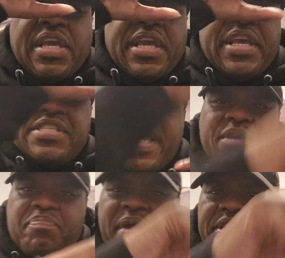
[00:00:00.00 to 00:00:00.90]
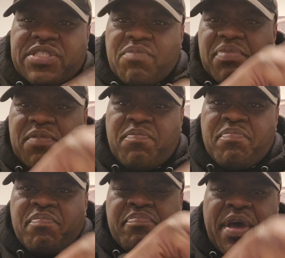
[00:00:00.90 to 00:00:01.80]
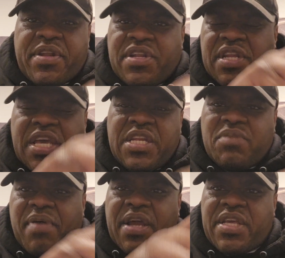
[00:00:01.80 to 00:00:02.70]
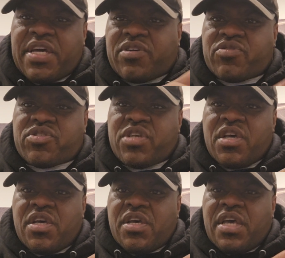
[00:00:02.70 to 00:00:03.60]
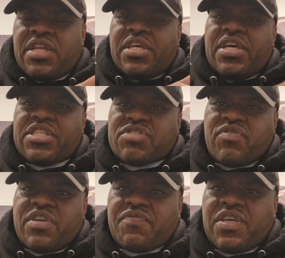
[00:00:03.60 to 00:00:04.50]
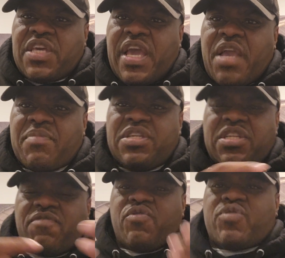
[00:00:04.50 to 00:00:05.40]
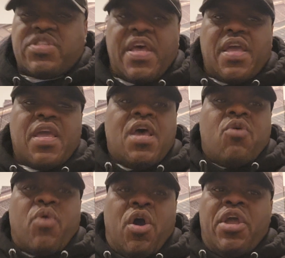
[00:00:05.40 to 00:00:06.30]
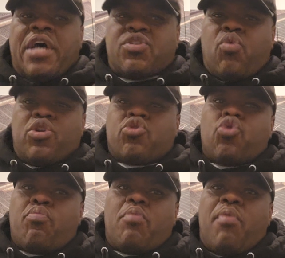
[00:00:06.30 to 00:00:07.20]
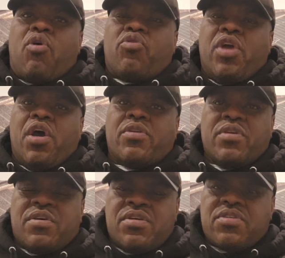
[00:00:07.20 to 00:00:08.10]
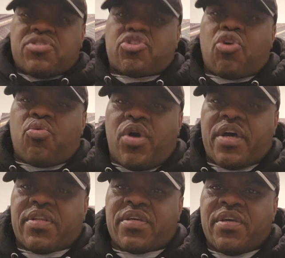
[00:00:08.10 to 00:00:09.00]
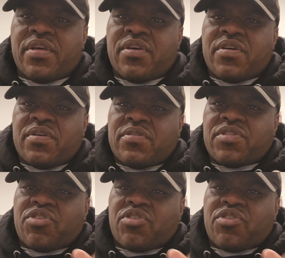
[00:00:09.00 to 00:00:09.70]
he's at a pace to be better than anybody else in the history of the game. And then if you say, well, he hasn't won a Super Bowl yet, so what? The